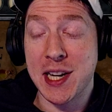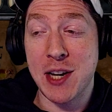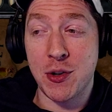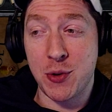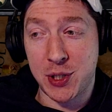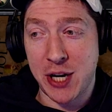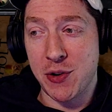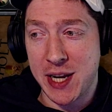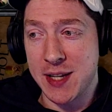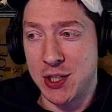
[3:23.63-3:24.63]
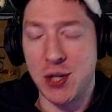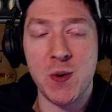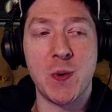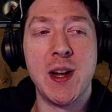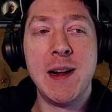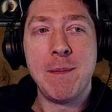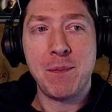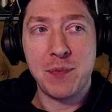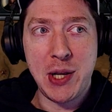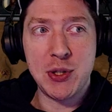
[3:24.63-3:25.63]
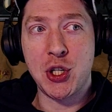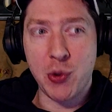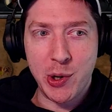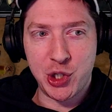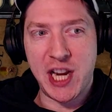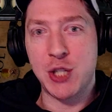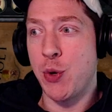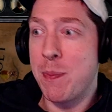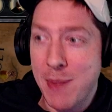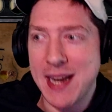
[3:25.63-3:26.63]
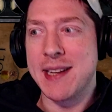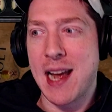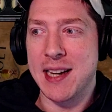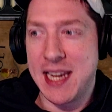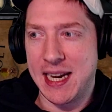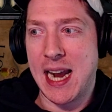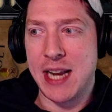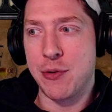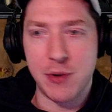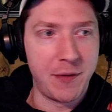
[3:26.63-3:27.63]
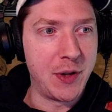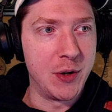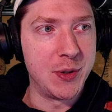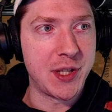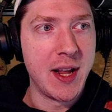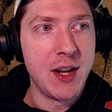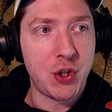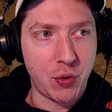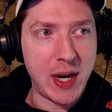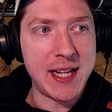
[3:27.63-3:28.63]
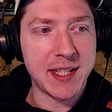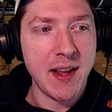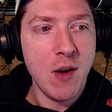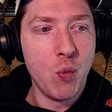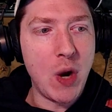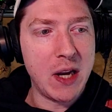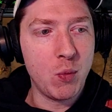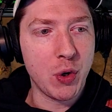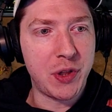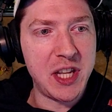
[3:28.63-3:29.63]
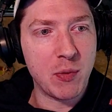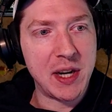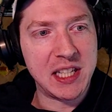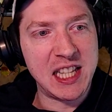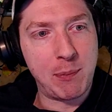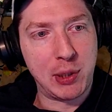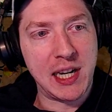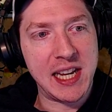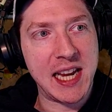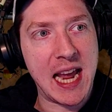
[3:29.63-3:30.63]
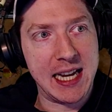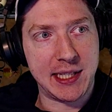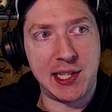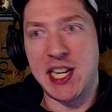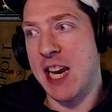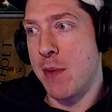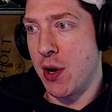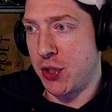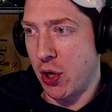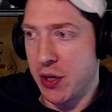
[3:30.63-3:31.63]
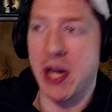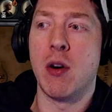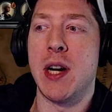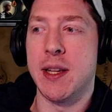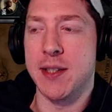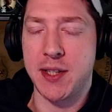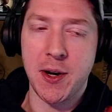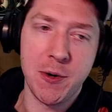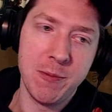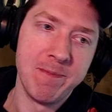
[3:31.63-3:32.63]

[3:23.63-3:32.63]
Crusader Kings 2, there's a strong chance we might not get either of those traits when we're theoretically playing as Daemon Targaryen. So,